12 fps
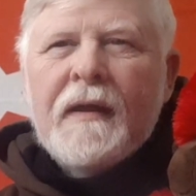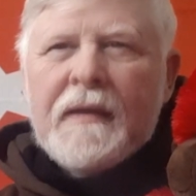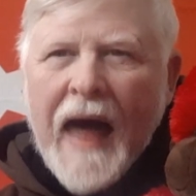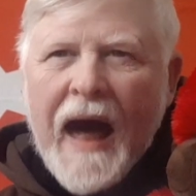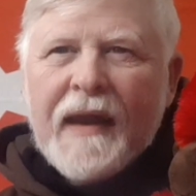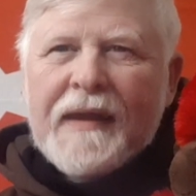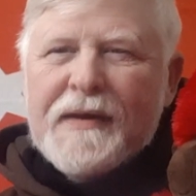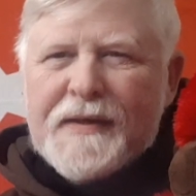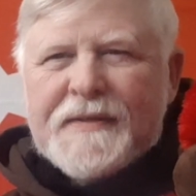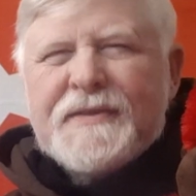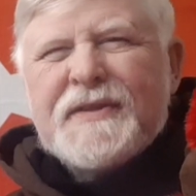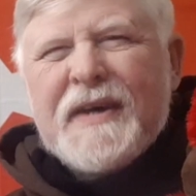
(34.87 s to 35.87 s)
That
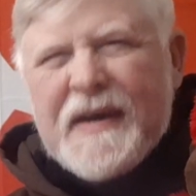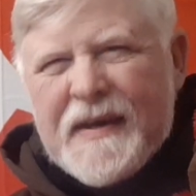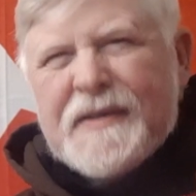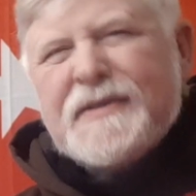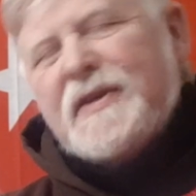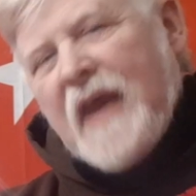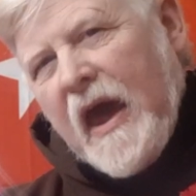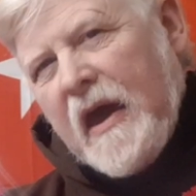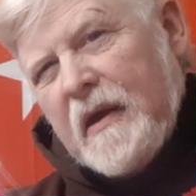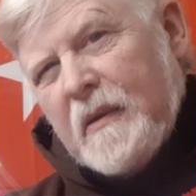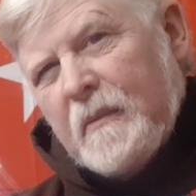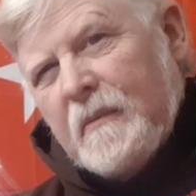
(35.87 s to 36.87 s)
is his
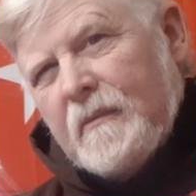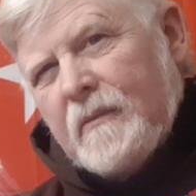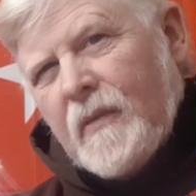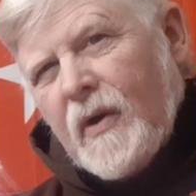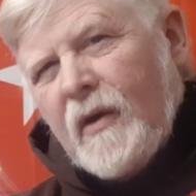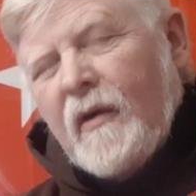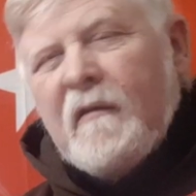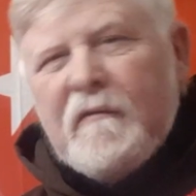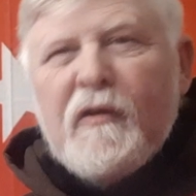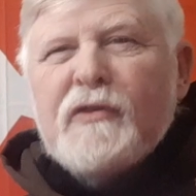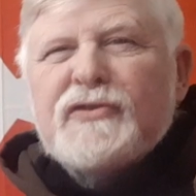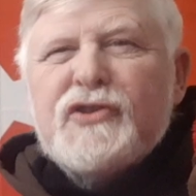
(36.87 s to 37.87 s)
name.
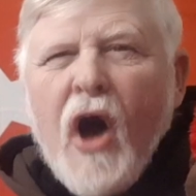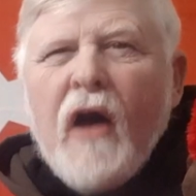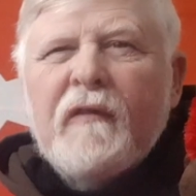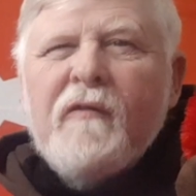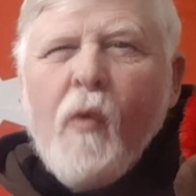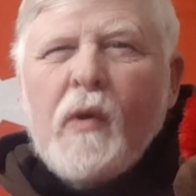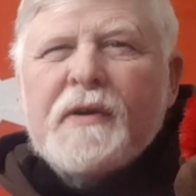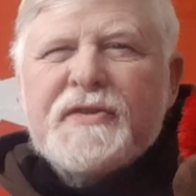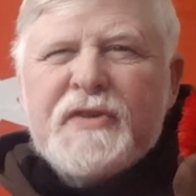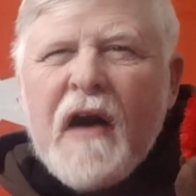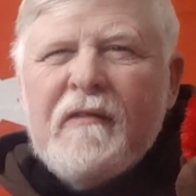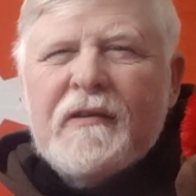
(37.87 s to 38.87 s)
1 John 4
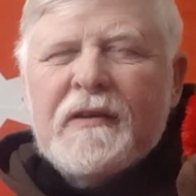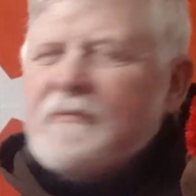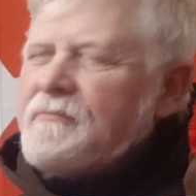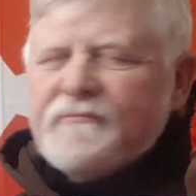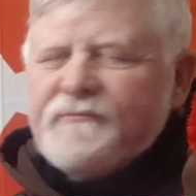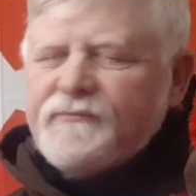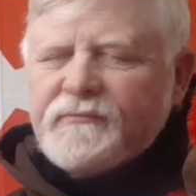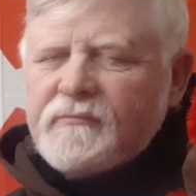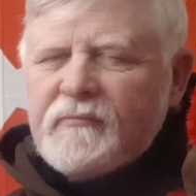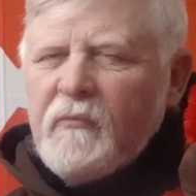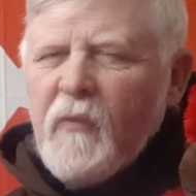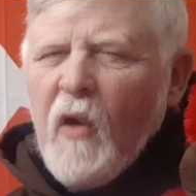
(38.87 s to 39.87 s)
7.
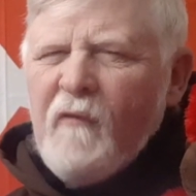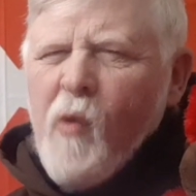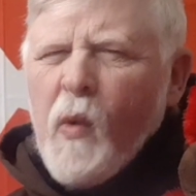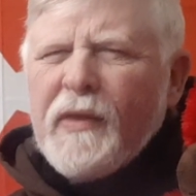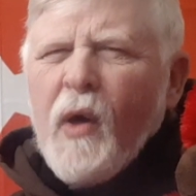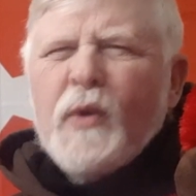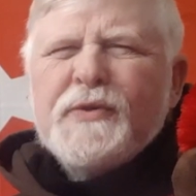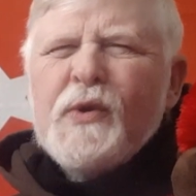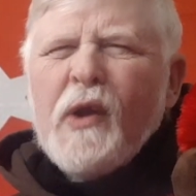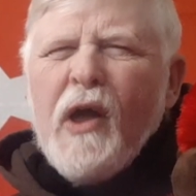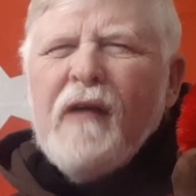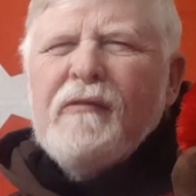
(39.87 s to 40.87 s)
For those
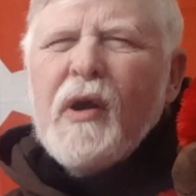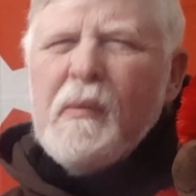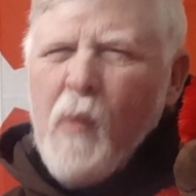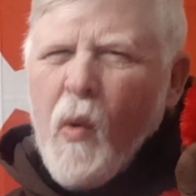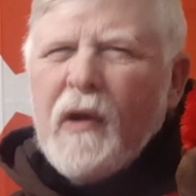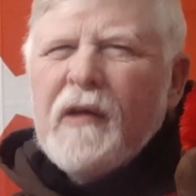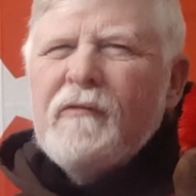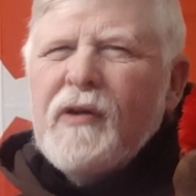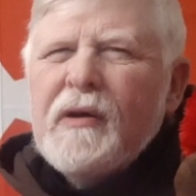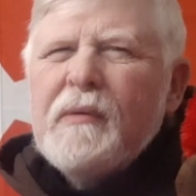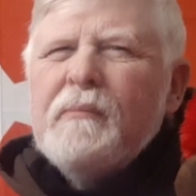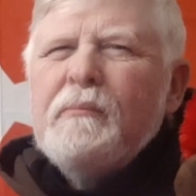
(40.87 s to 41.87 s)
who love are born of
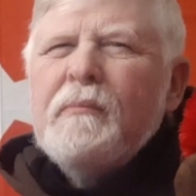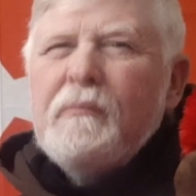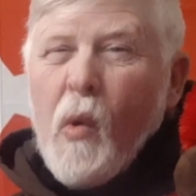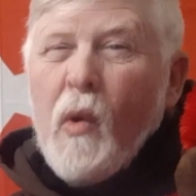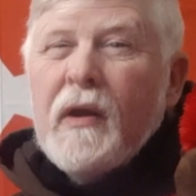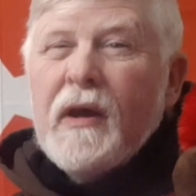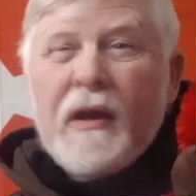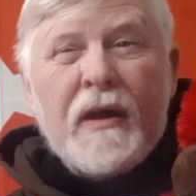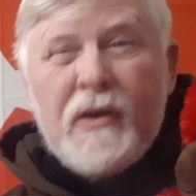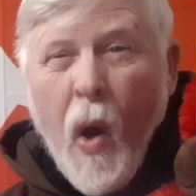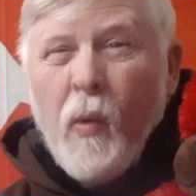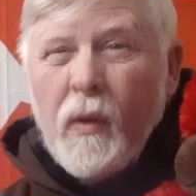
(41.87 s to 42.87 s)
him, born again,
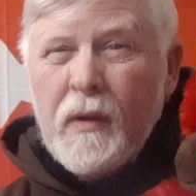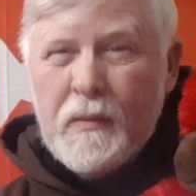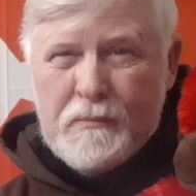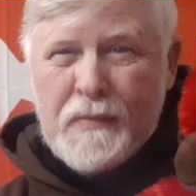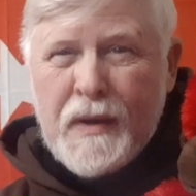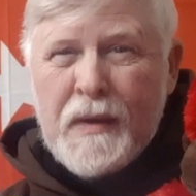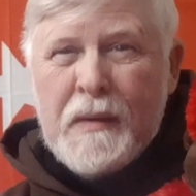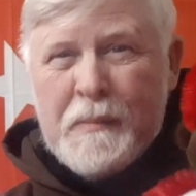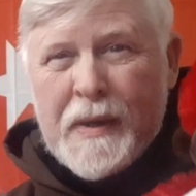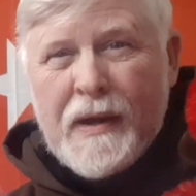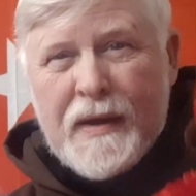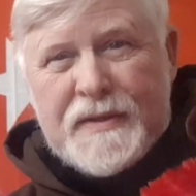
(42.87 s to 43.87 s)
and know him,
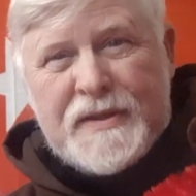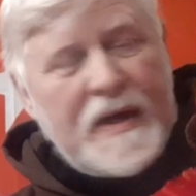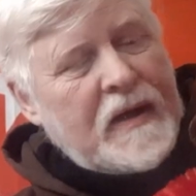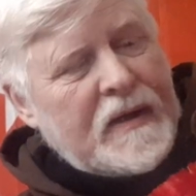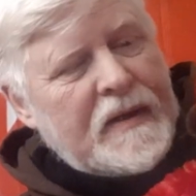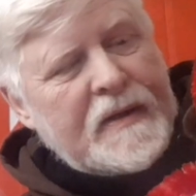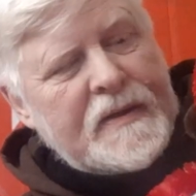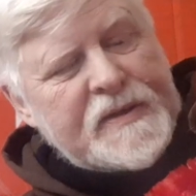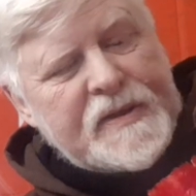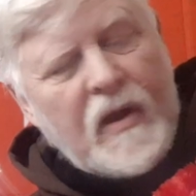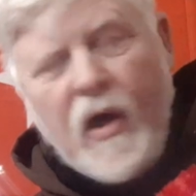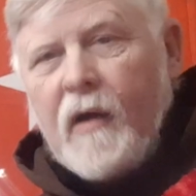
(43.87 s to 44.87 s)
because he
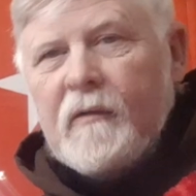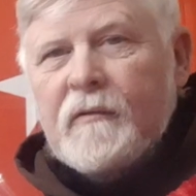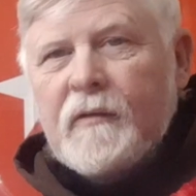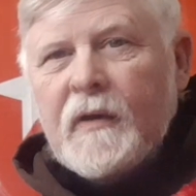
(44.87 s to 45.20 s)
is love.